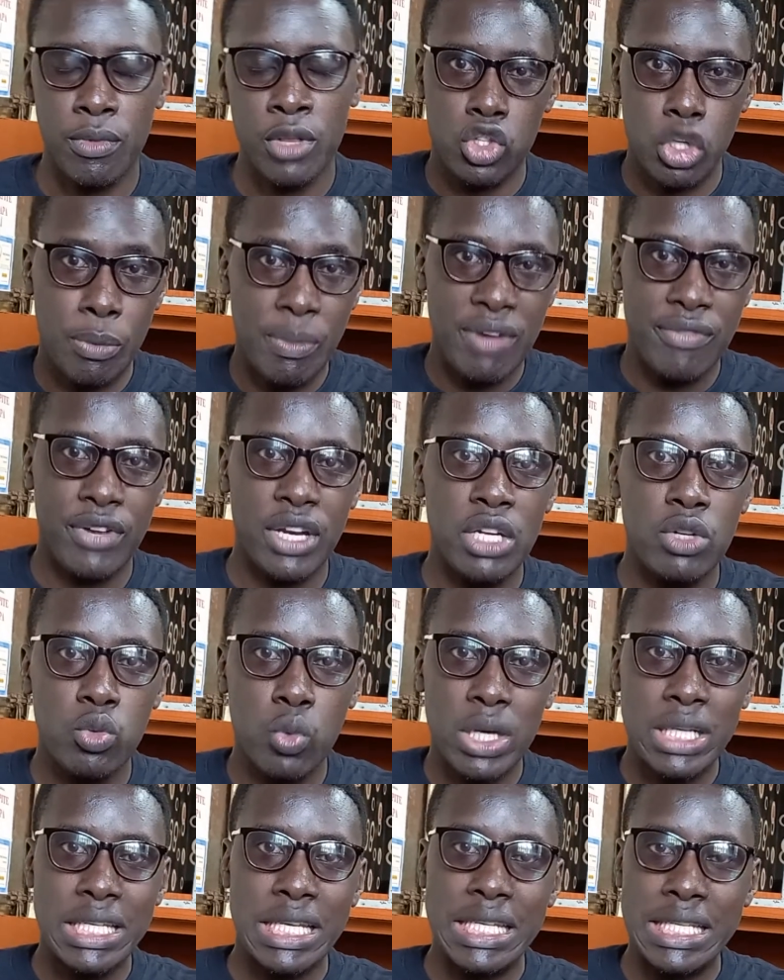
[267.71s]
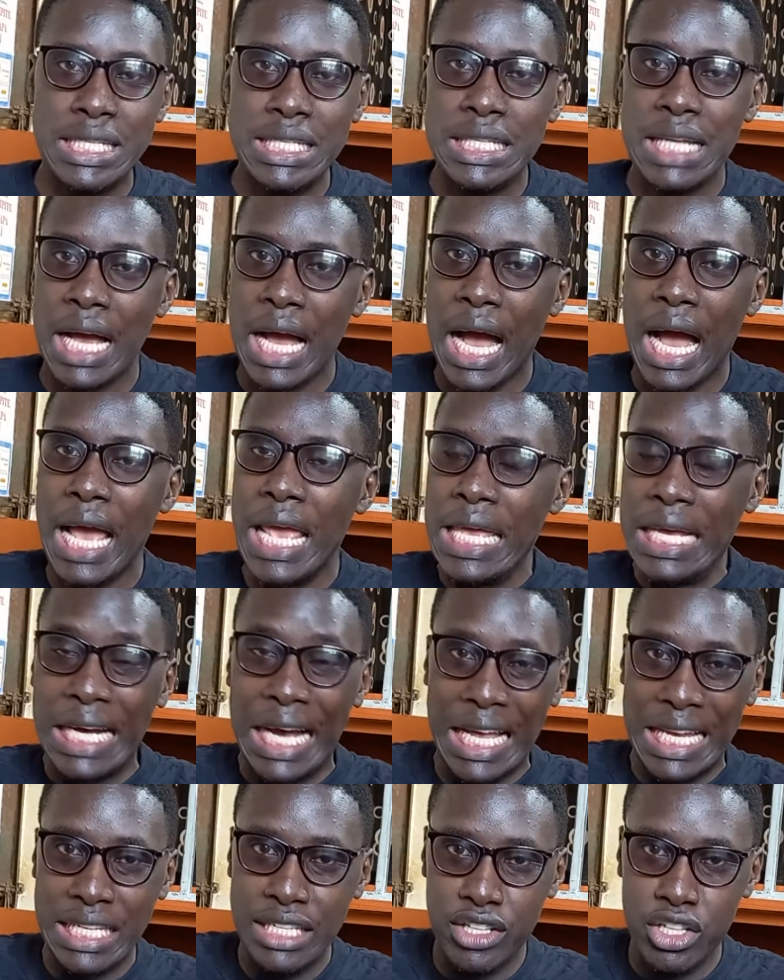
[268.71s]
So my friend, what I did, I
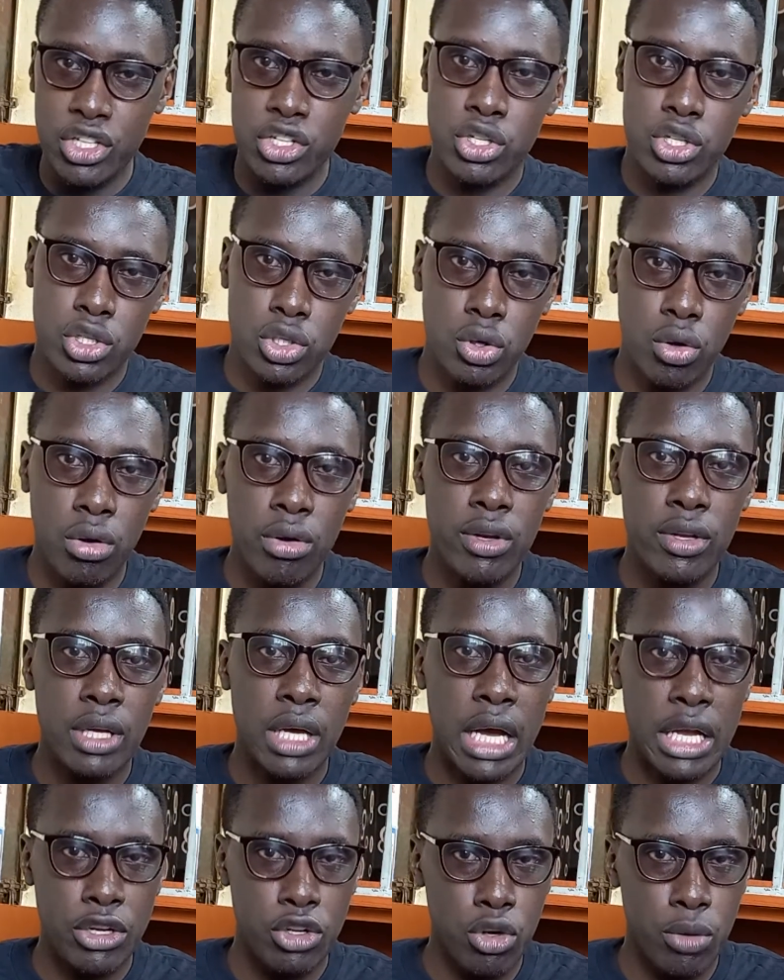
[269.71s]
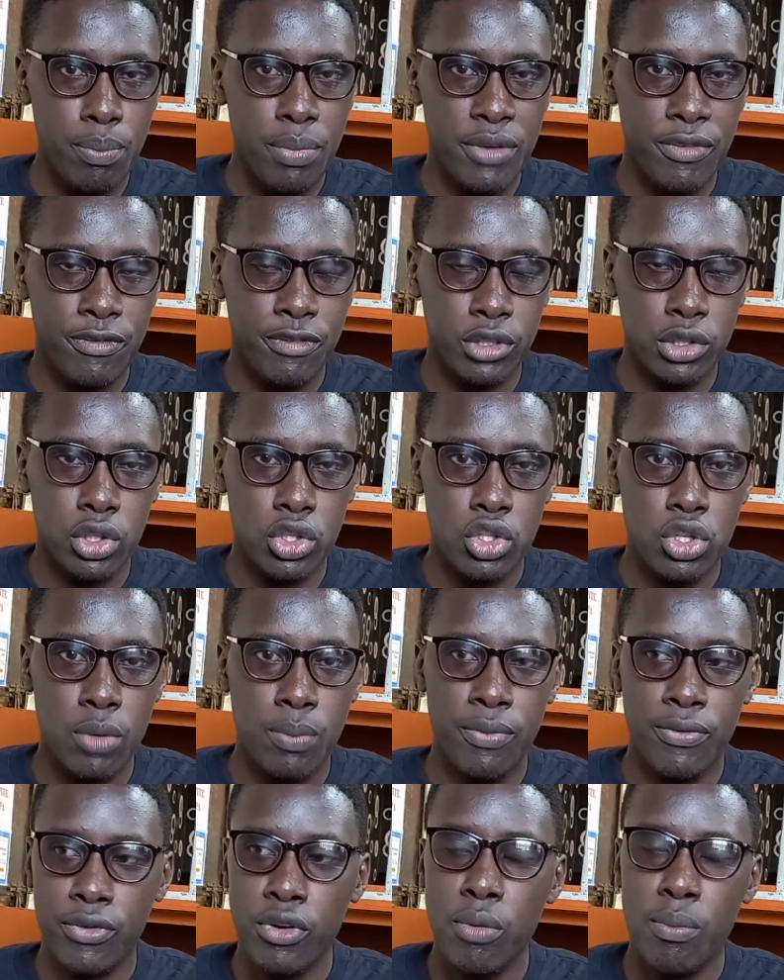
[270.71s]
uninstalled Adobe
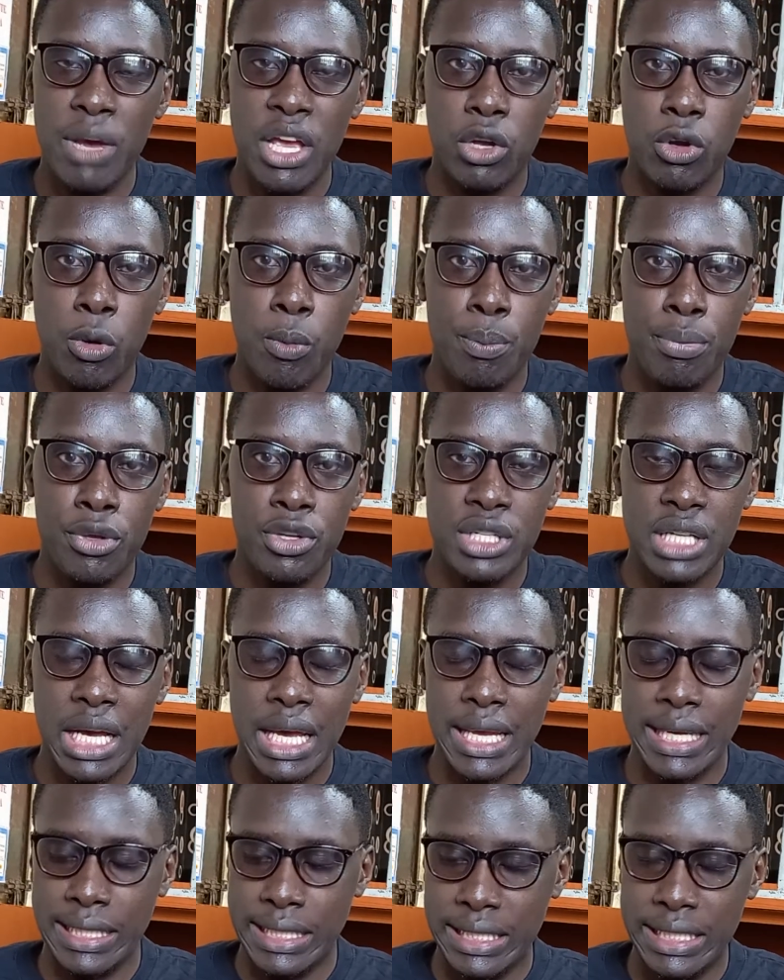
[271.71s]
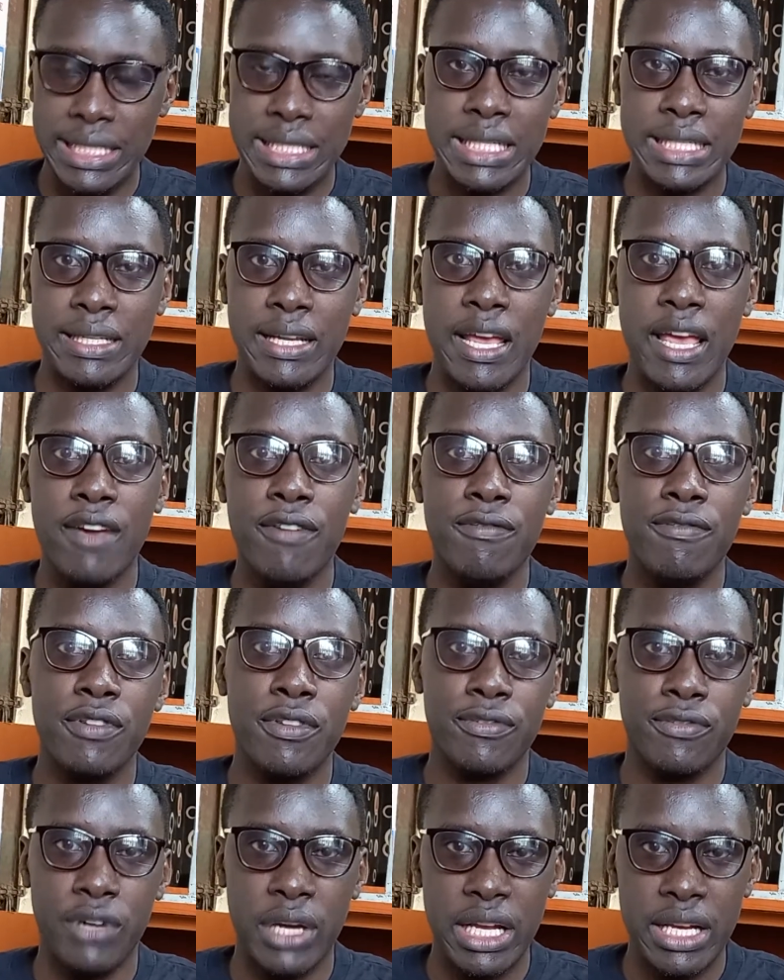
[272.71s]
Photoshop from my computer and deleted
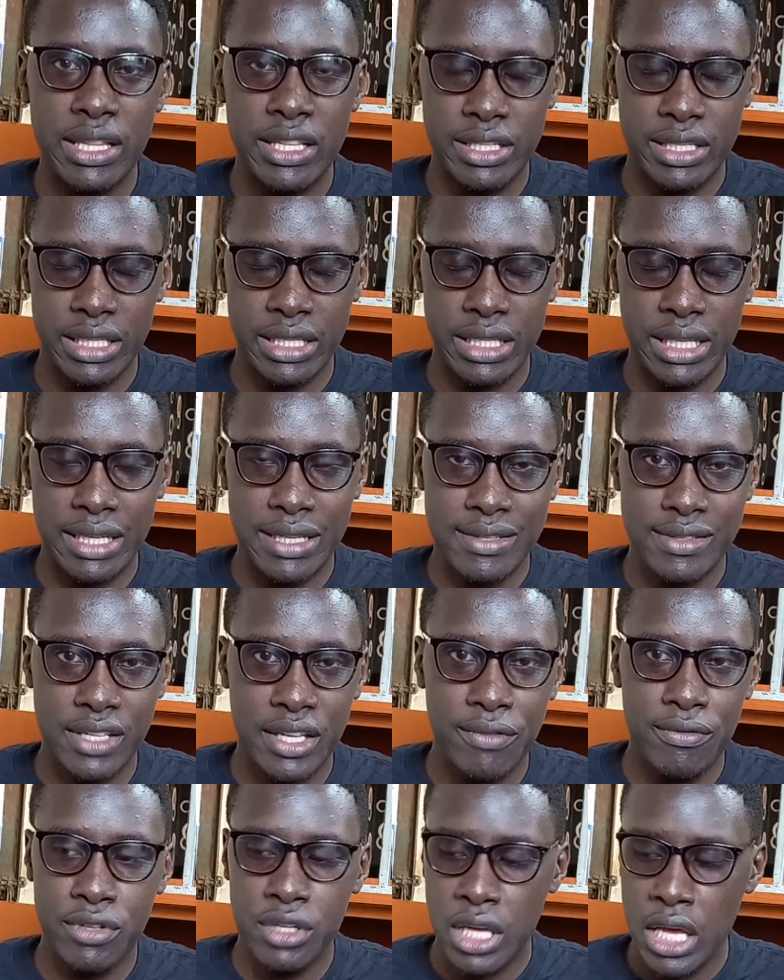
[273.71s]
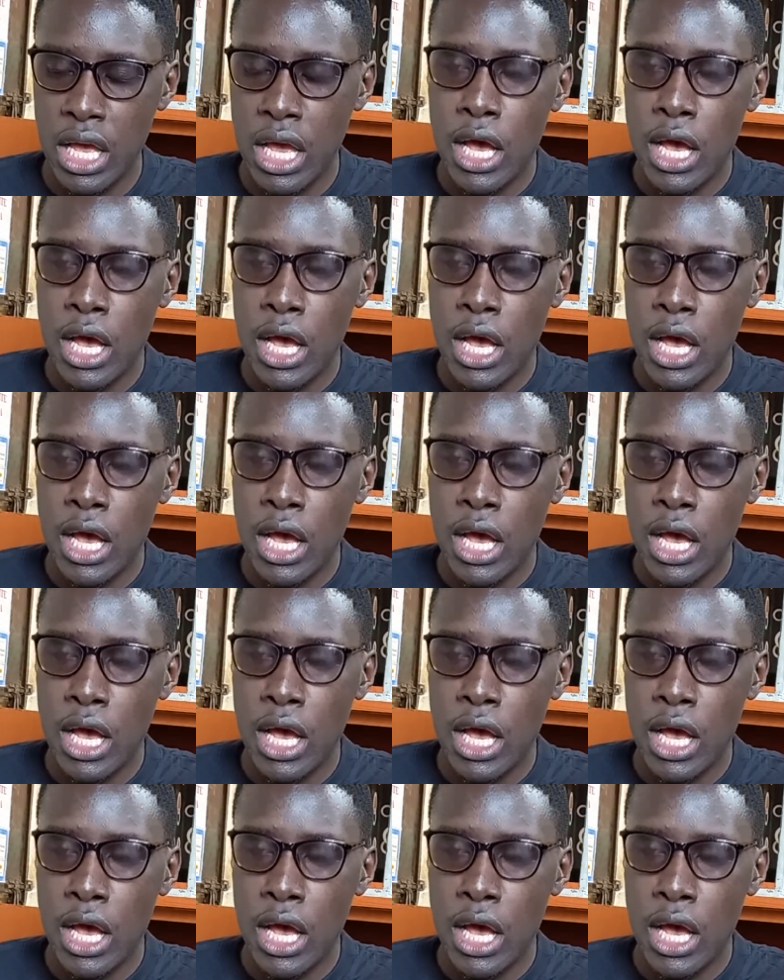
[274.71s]
every file that it had saved,